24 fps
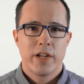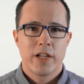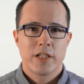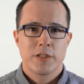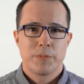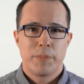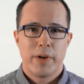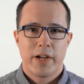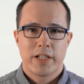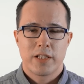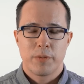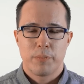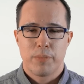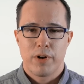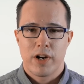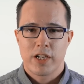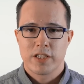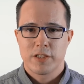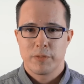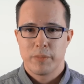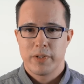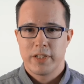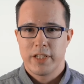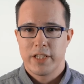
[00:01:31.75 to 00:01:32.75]
expect
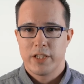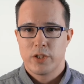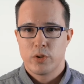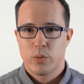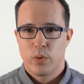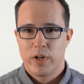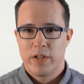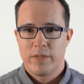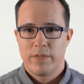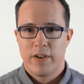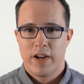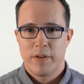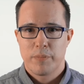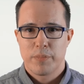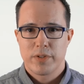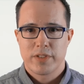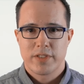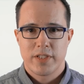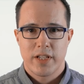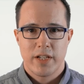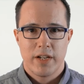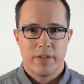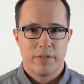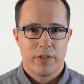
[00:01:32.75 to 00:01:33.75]
approximately
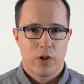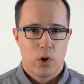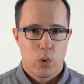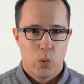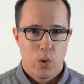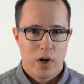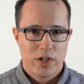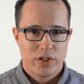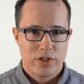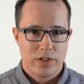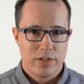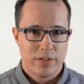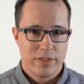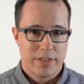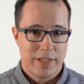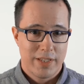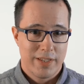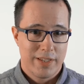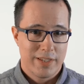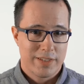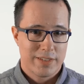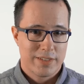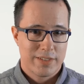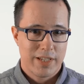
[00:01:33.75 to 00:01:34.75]
25% of the questions in
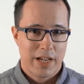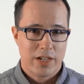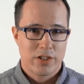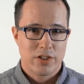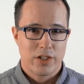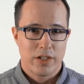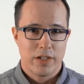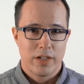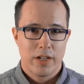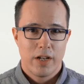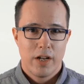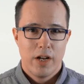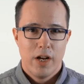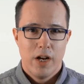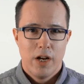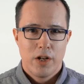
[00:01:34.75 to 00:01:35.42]
this section